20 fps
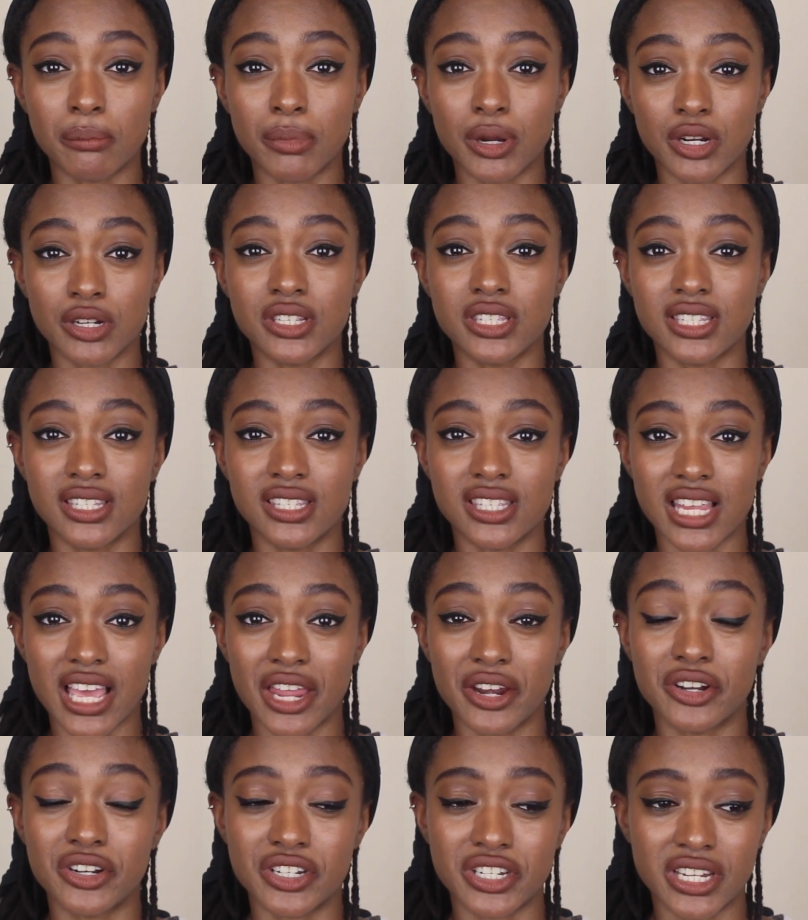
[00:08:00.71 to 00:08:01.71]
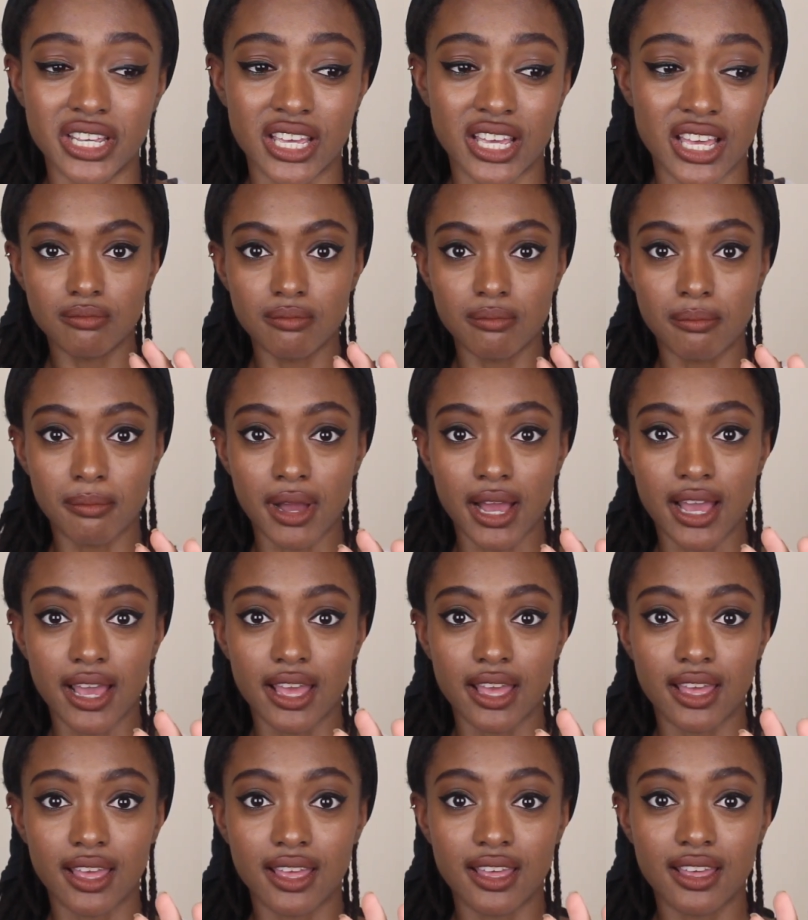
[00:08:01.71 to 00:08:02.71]
a person's energy.
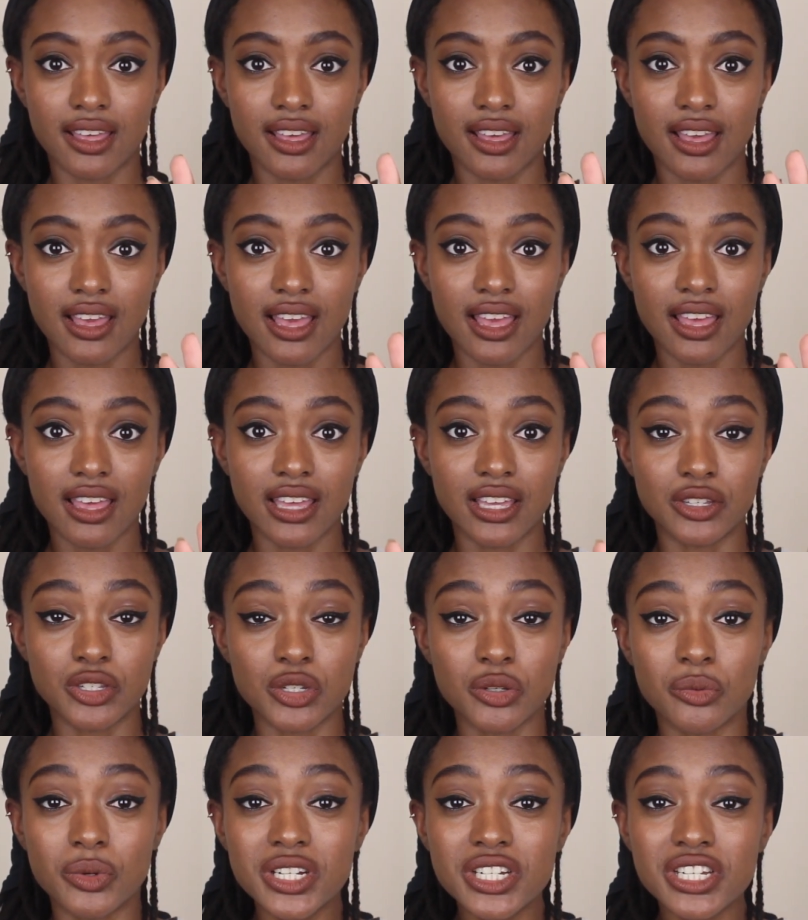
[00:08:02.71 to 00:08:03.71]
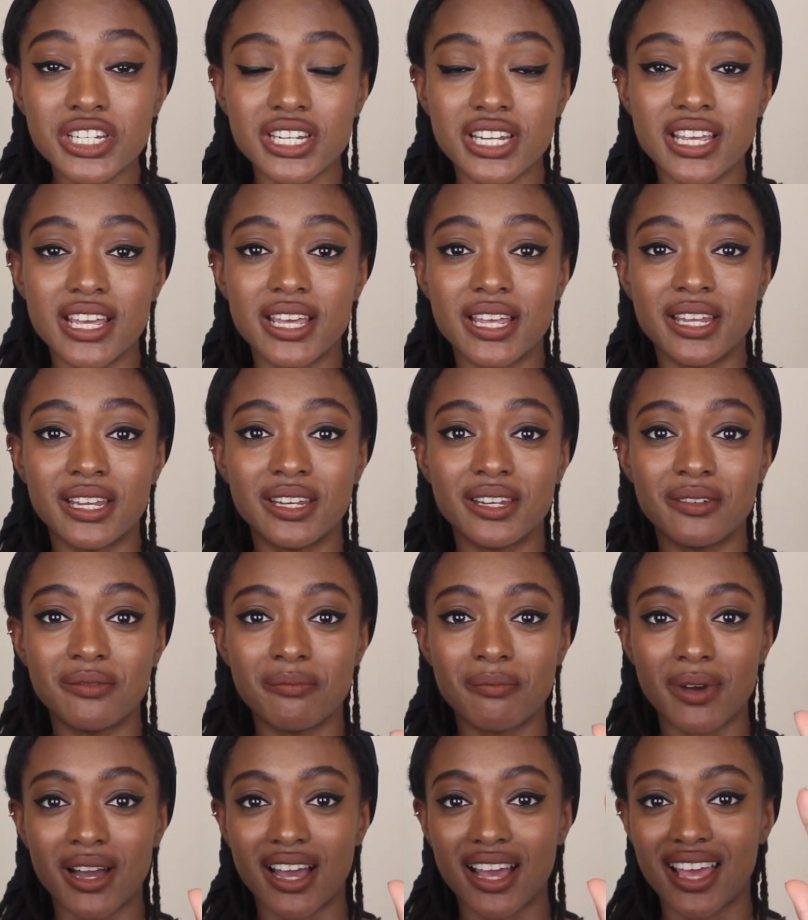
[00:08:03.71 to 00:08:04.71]
My intuition,
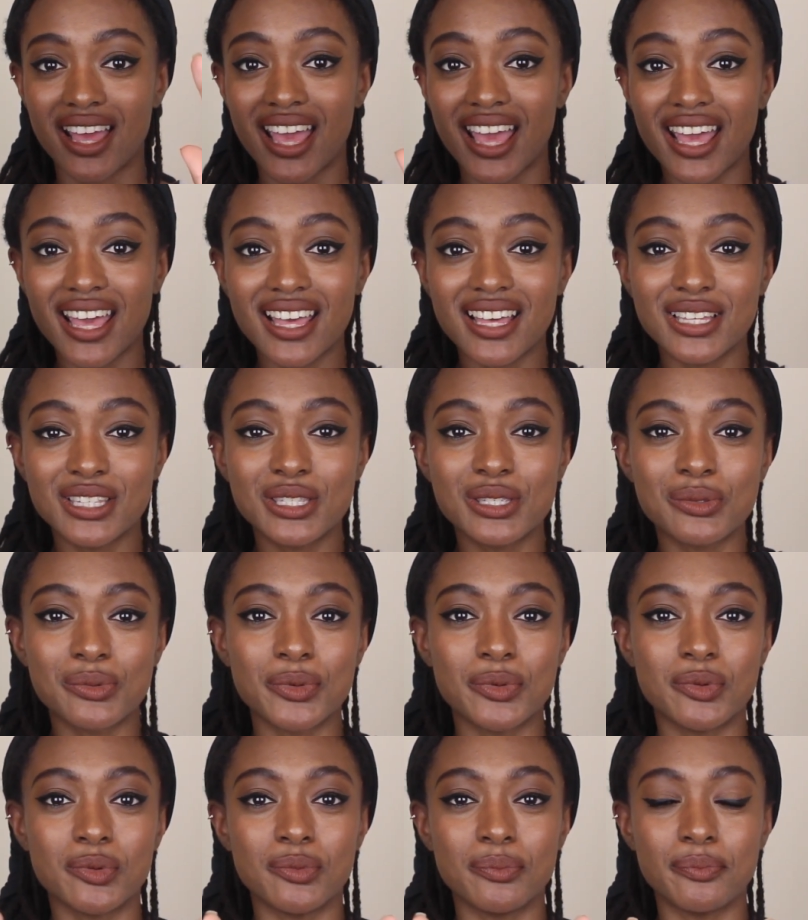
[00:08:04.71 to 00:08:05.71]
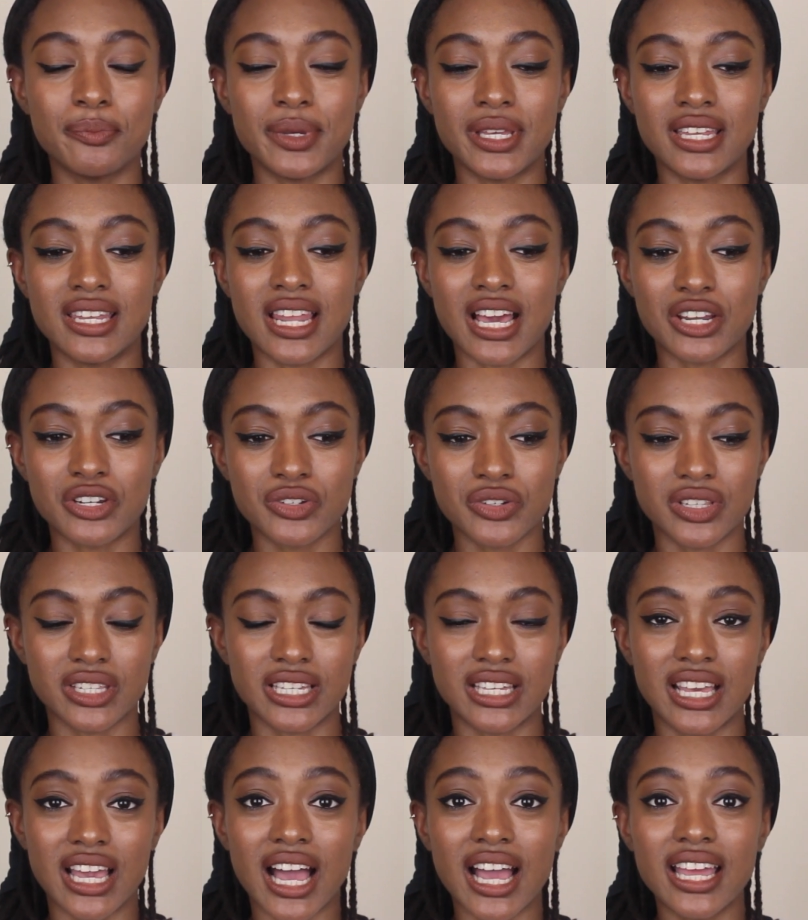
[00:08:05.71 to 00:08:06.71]
my hands will be
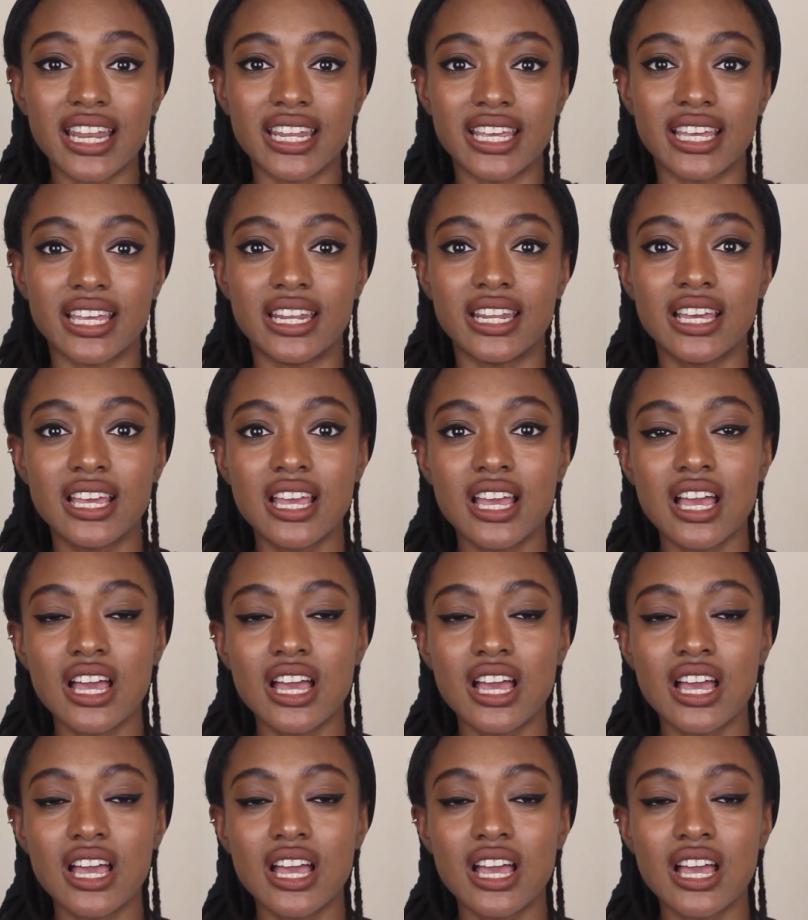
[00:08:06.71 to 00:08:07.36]
naturally guided.